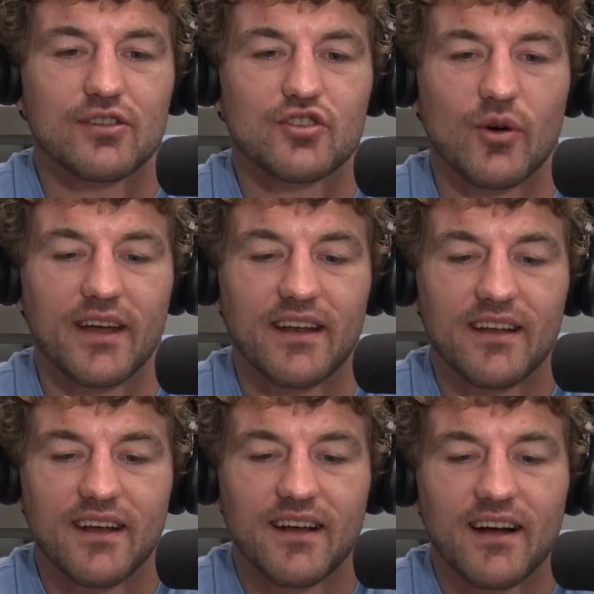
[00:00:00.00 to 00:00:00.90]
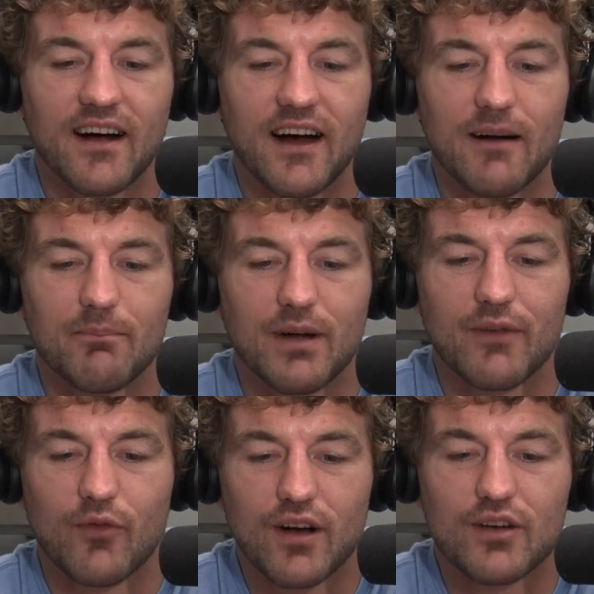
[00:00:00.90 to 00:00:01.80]
enjoy it. Uh, but
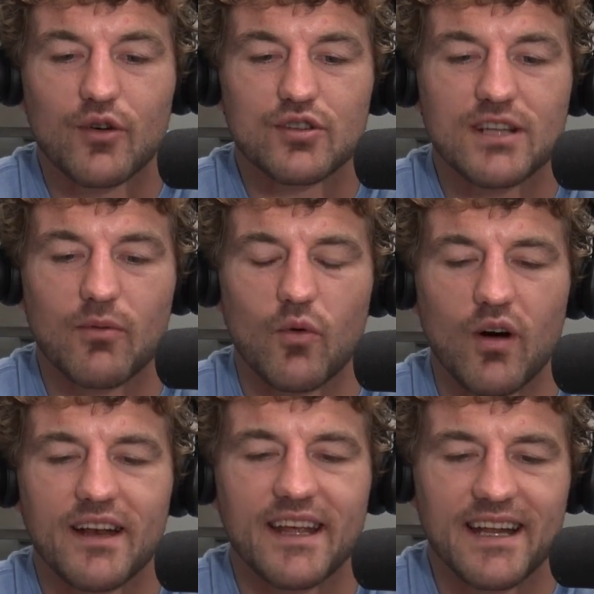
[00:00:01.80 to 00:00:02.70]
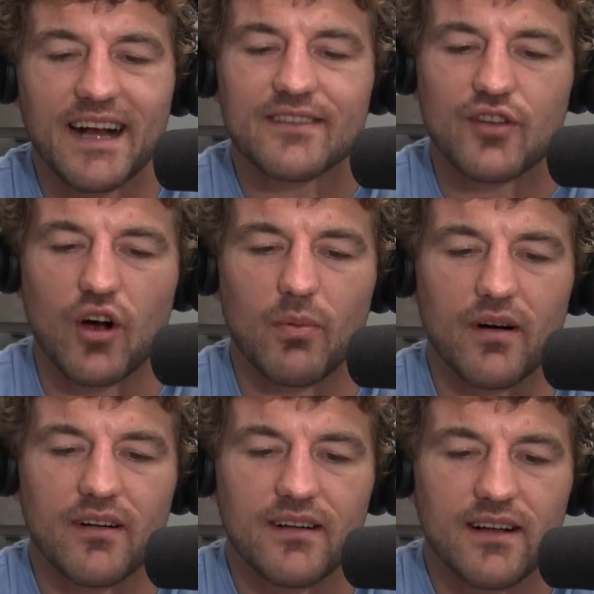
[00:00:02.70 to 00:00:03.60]
if we're gonna do who's number one in
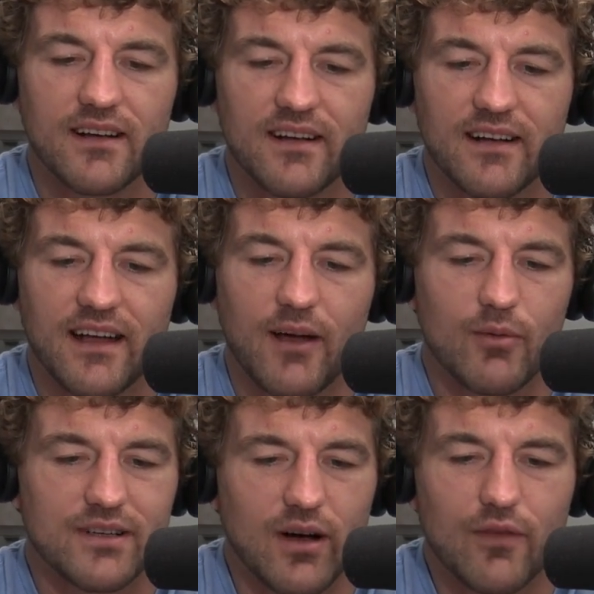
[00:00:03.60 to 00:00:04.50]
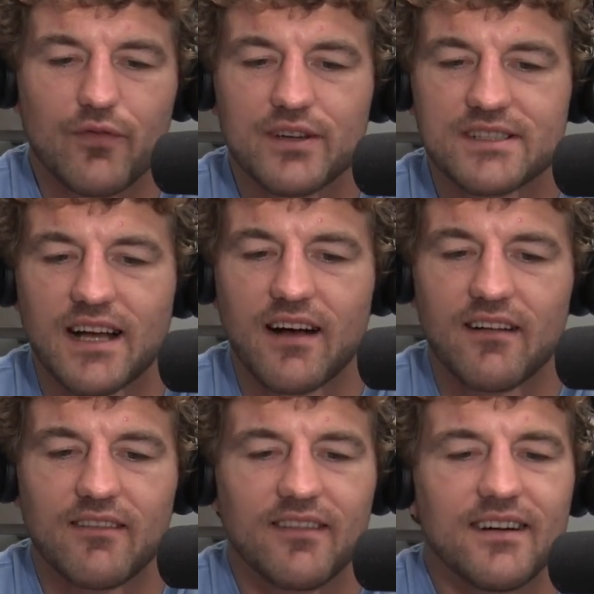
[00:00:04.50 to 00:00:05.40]
October, and we're done with
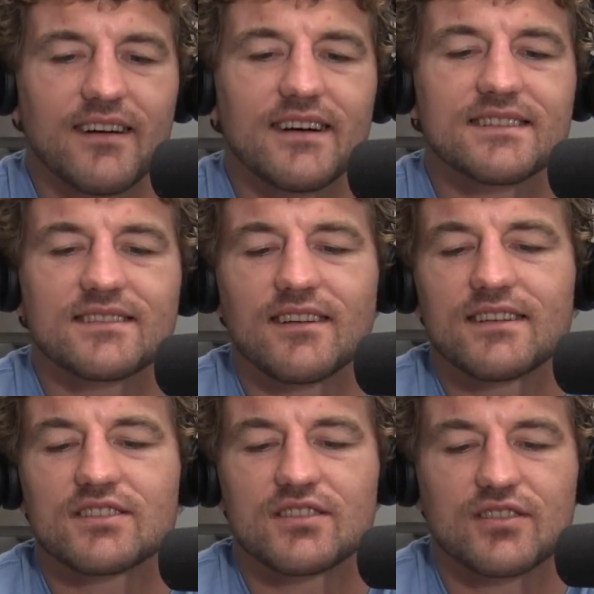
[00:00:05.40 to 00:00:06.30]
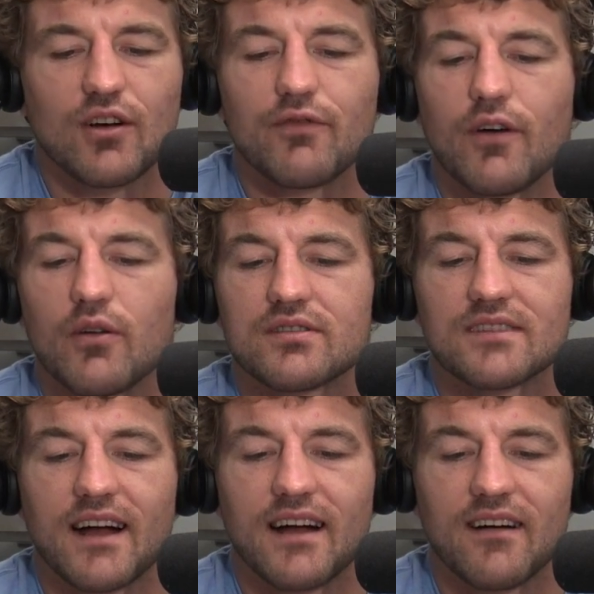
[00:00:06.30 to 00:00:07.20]
freestyle, let's let's just go folk
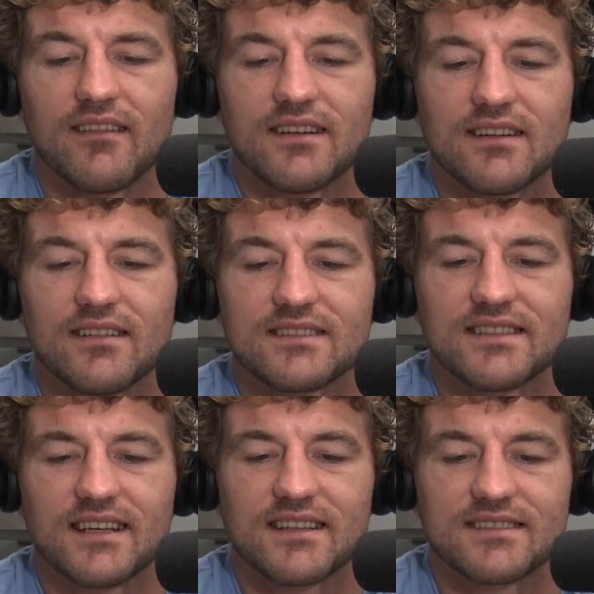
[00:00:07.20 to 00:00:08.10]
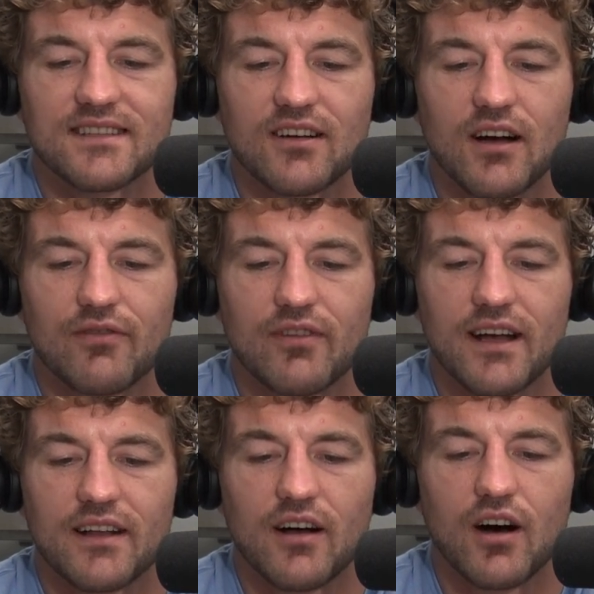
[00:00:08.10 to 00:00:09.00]
style. Let, us kick this thing off
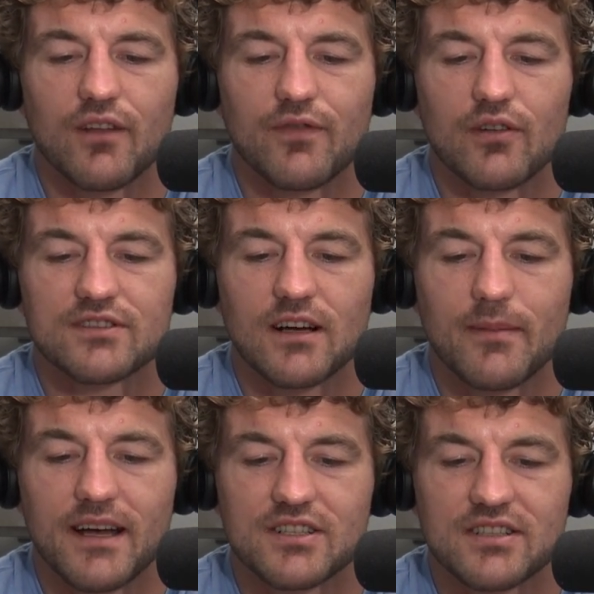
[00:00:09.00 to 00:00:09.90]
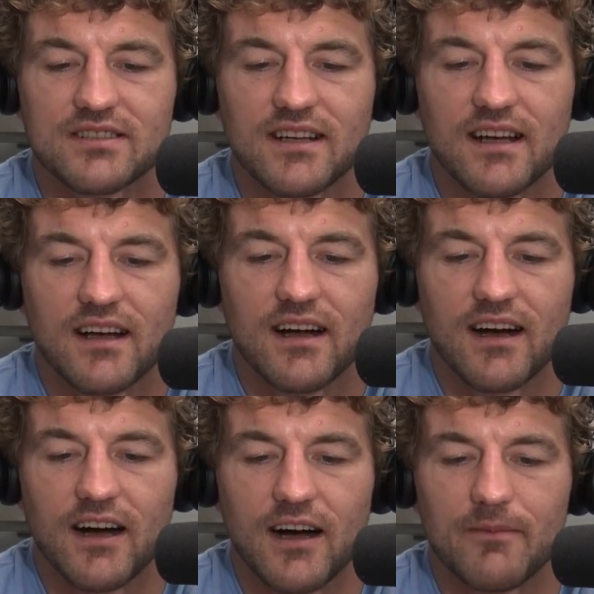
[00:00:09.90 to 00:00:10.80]
right. All folk style matches.
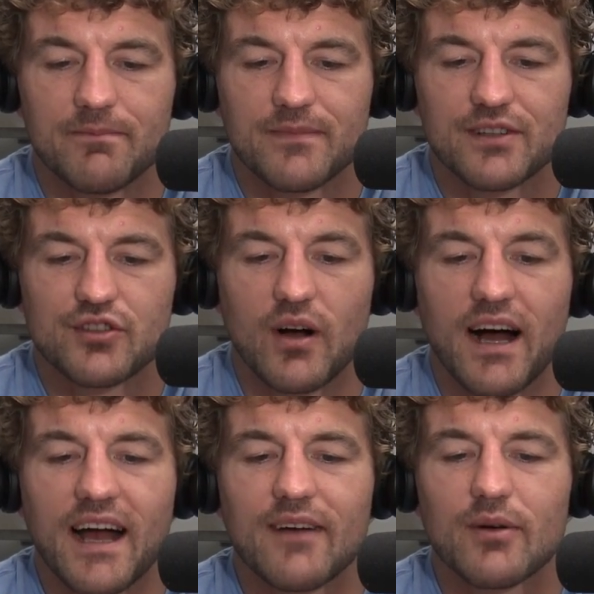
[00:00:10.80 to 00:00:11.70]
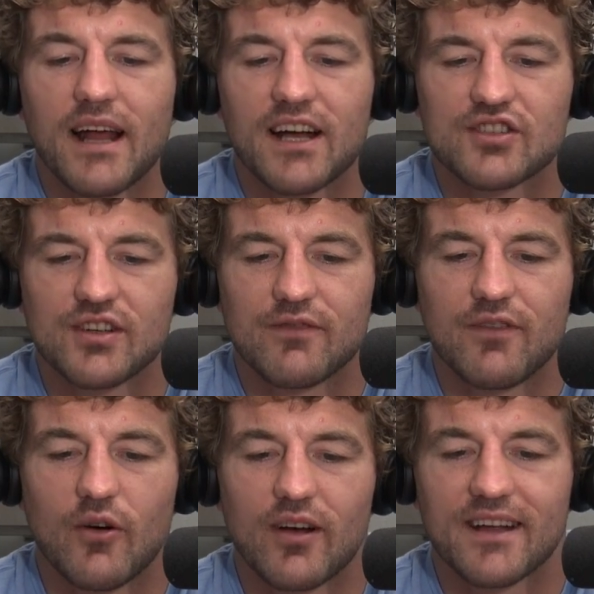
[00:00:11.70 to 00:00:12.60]
Um, so I would actually
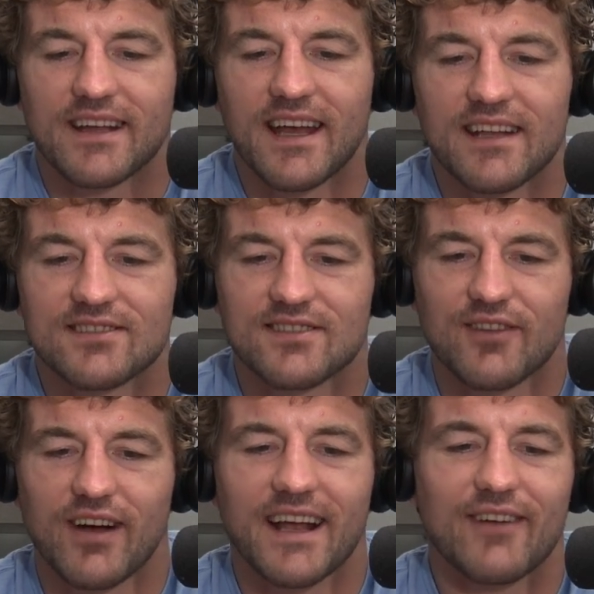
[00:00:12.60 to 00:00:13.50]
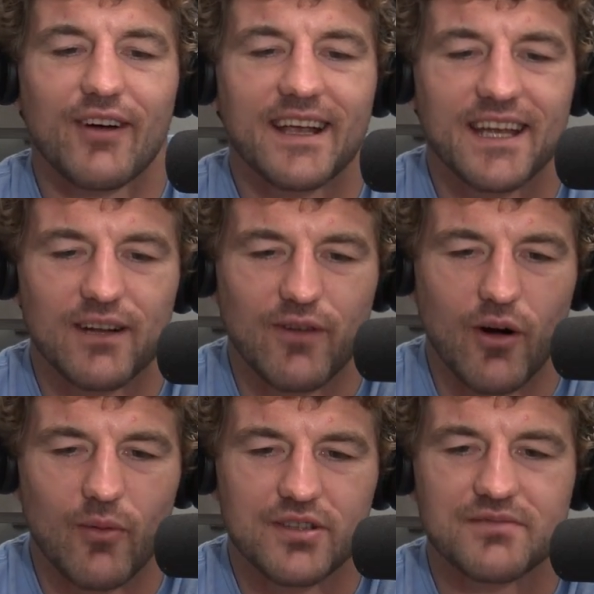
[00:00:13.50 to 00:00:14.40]
vote against if I if I get a
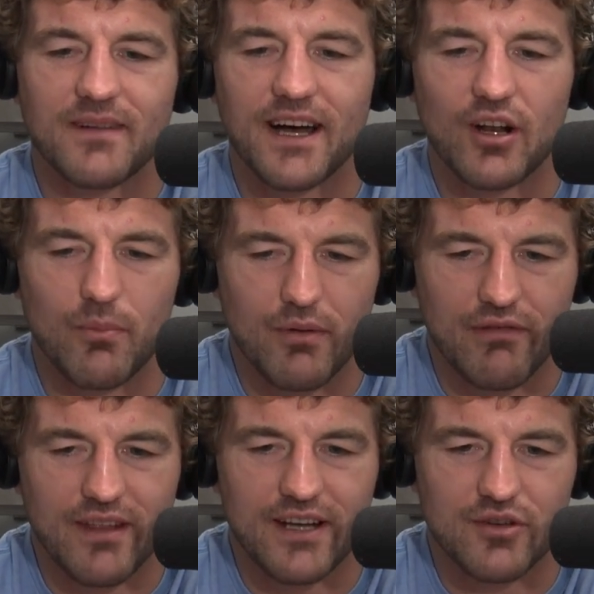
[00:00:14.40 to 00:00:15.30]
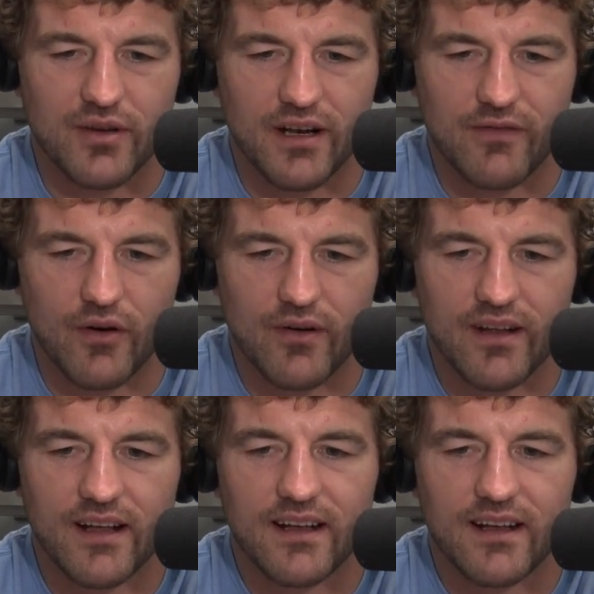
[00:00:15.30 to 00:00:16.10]
vote, which I don't believe that I do get a vote.